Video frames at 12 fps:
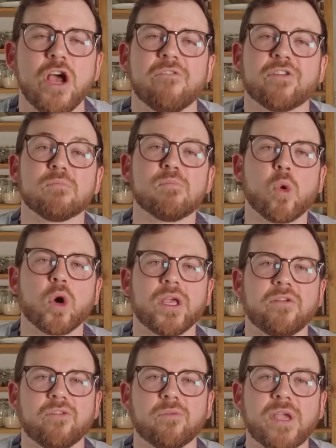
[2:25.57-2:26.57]
For more
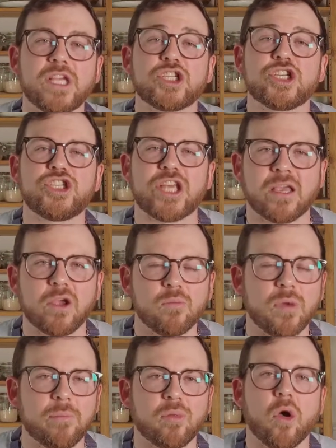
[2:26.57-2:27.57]
information, check out
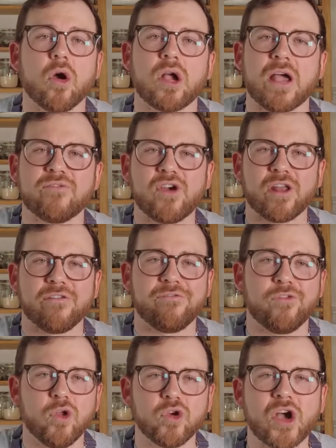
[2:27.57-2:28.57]
my blog. I've got a
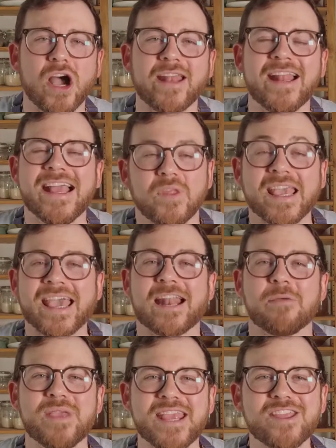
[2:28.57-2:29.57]
full guide and
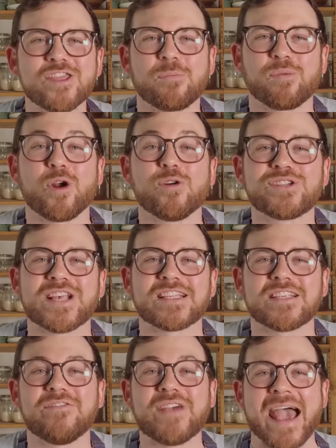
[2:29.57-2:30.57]
I'm in the
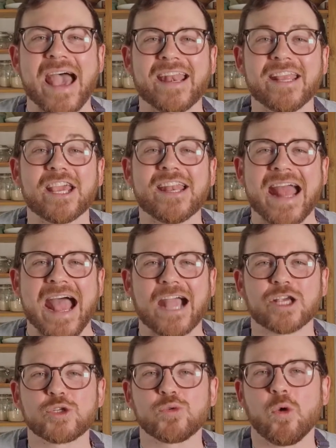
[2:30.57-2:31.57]
process of adding an
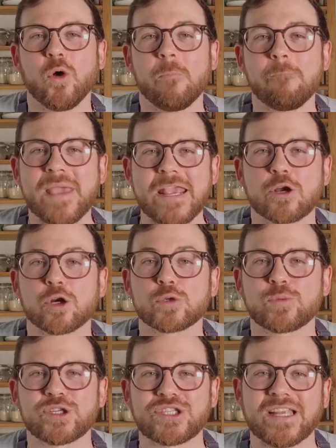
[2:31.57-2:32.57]
actual Baker's
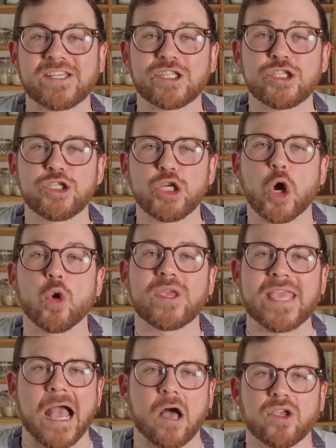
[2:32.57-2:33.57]
percentage dough
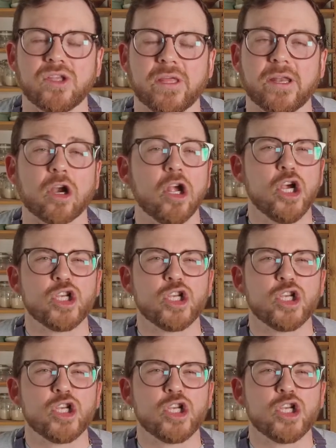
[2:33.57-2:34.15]
calculator.